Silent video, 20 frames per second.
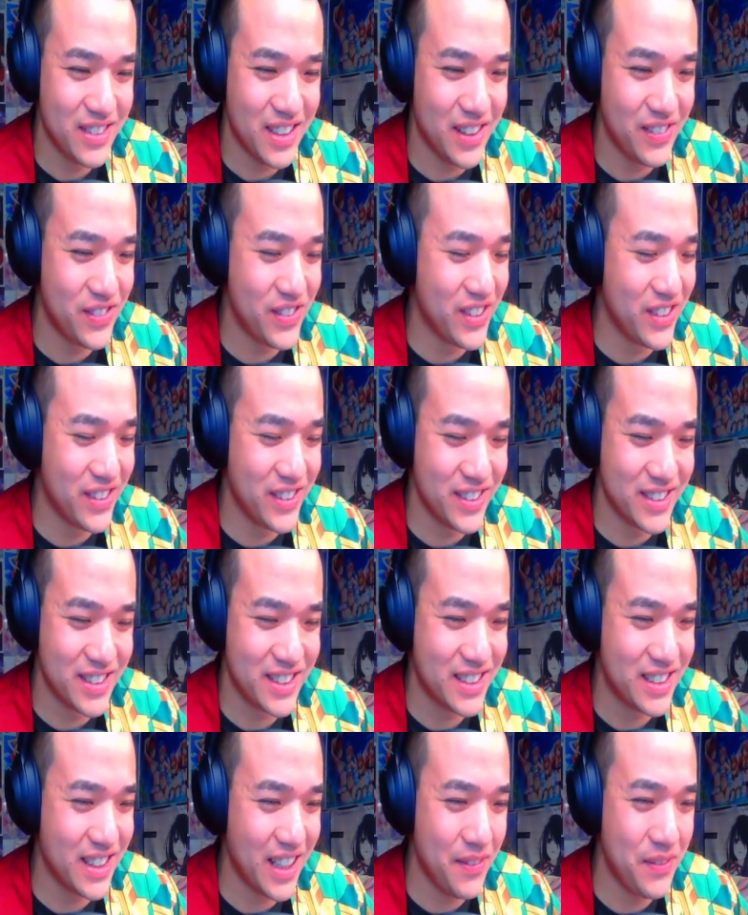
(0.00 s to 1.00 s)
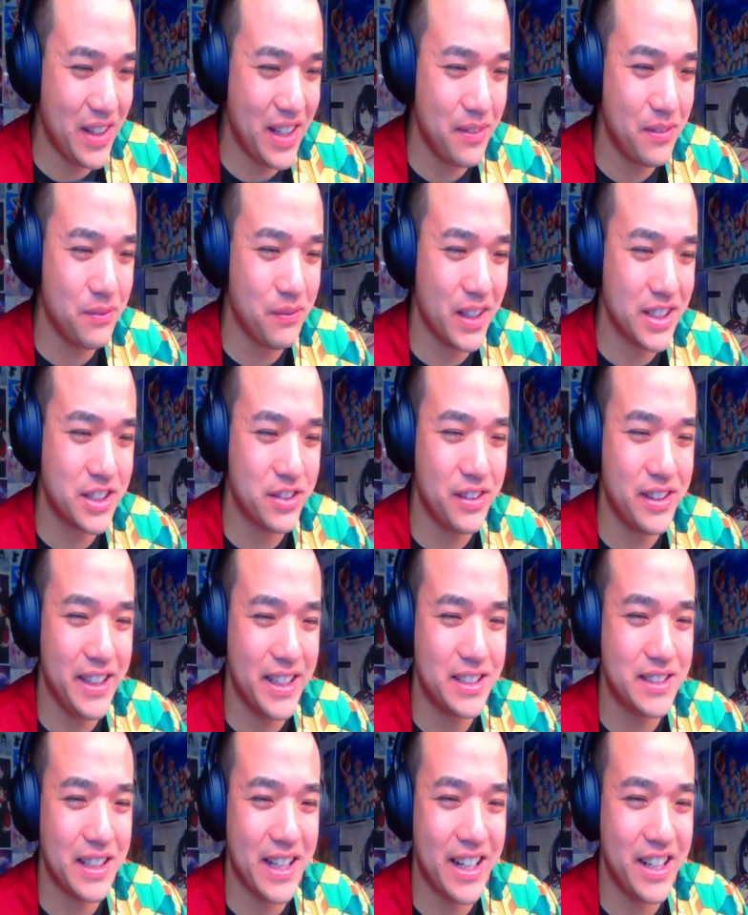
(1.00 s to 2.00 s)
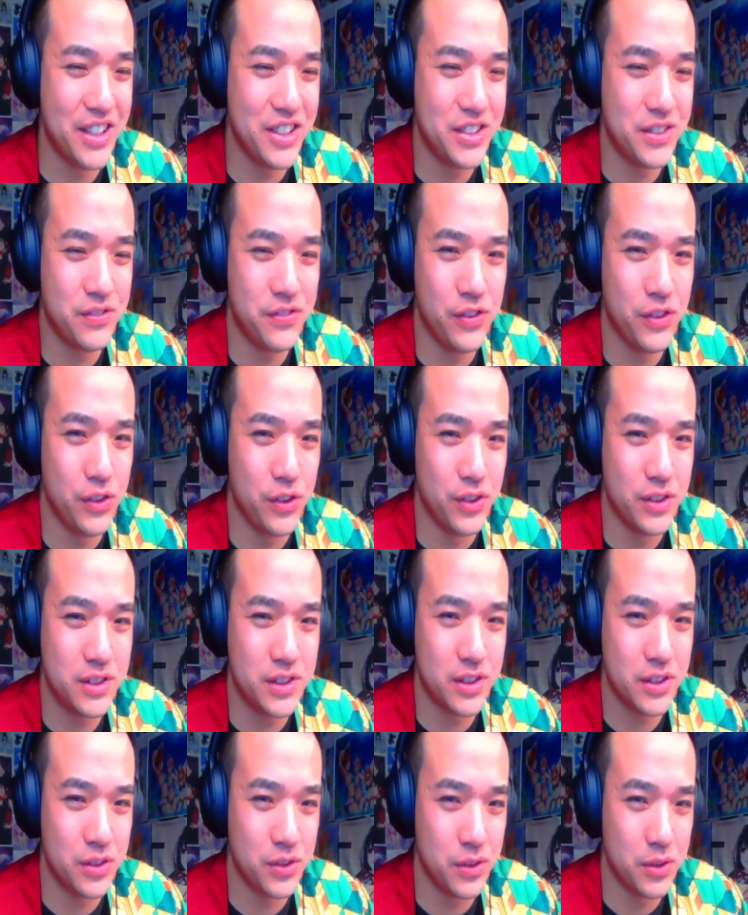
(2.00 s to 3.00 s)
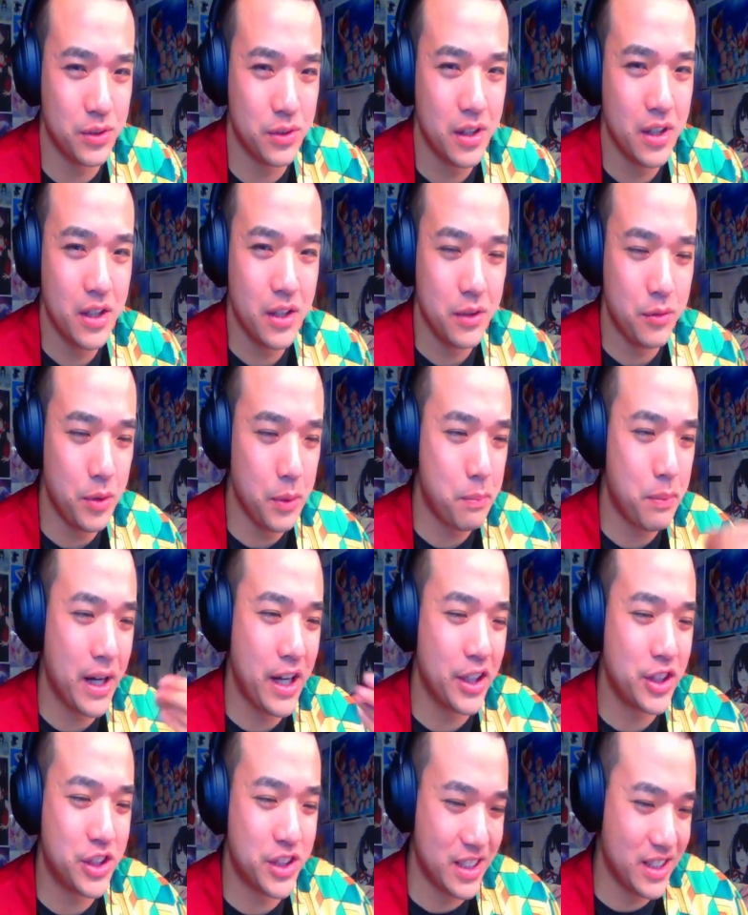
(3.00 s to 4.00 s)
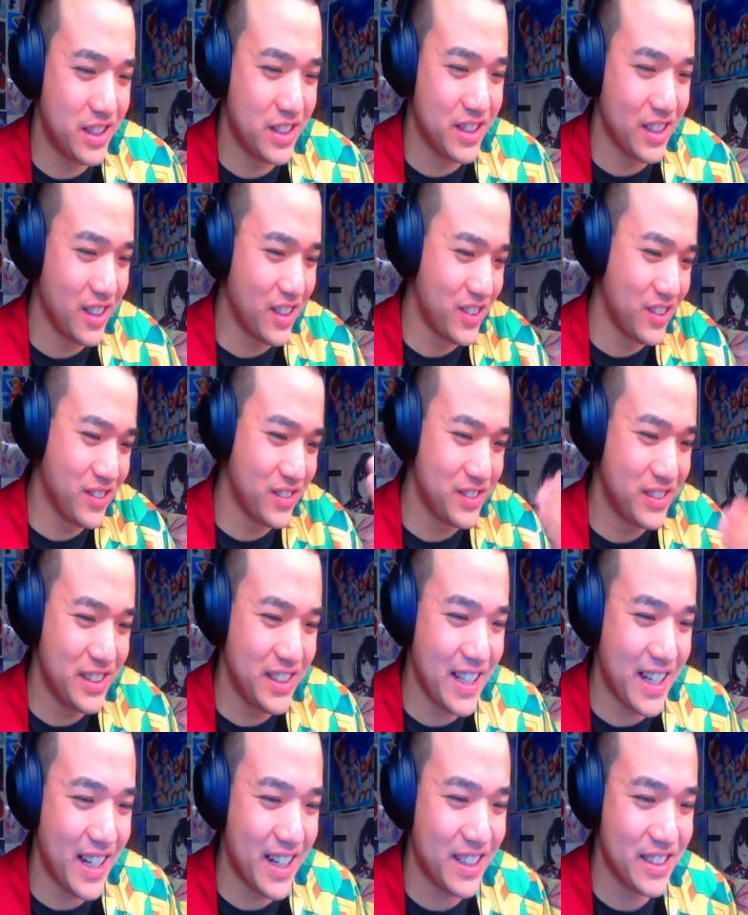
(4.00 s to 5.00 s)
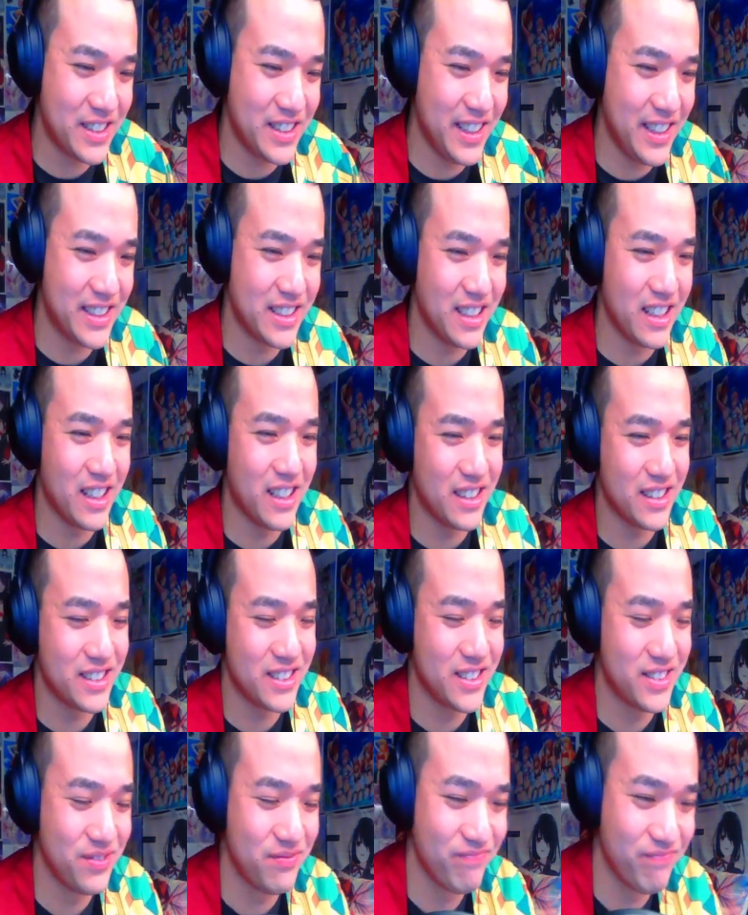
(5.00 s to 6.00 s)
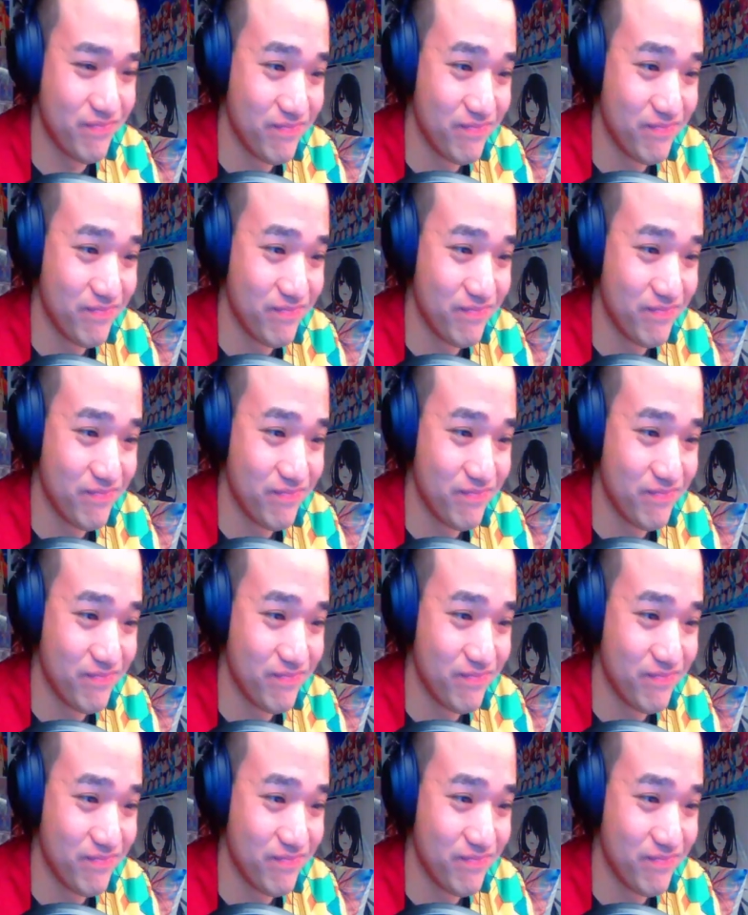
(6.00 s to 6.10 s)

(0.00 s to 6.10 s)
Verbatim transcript: Of course. I mean, muscle needs energy food to replenish it, so yeah, she eats a lot.